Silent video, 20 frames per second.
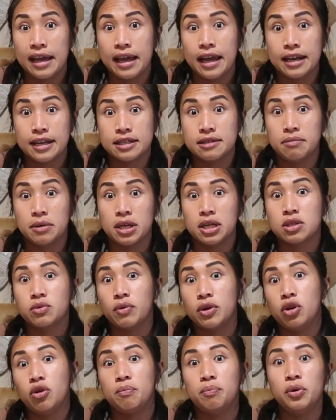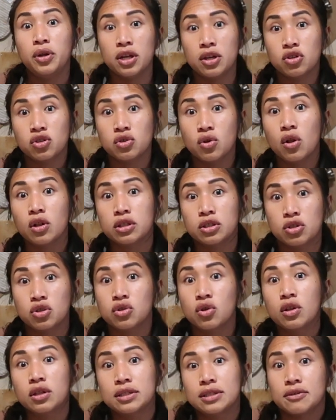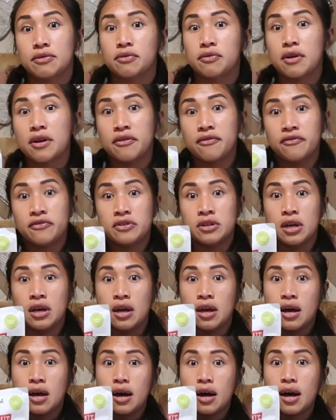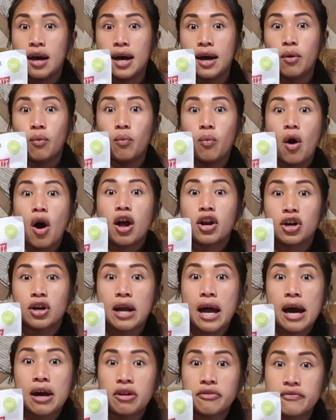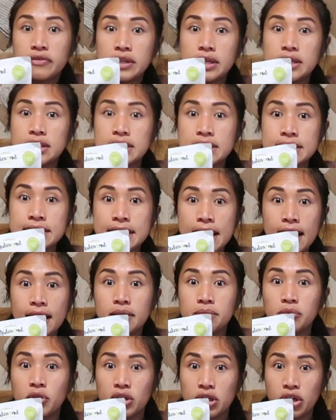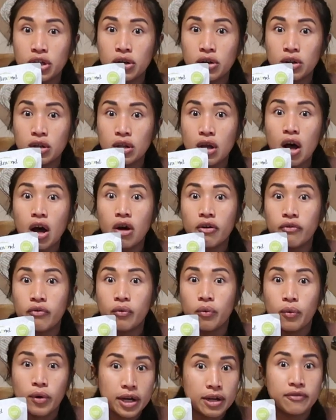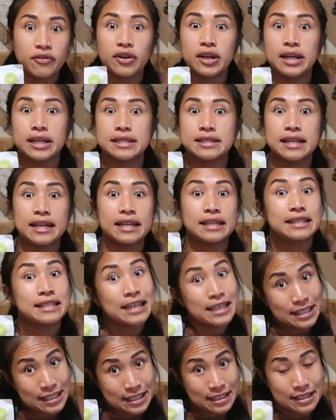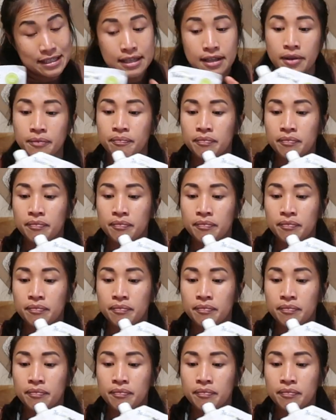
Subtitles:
It is because when you put in salt, the salt derived water out of the cell molecule of whatever it is that it touches.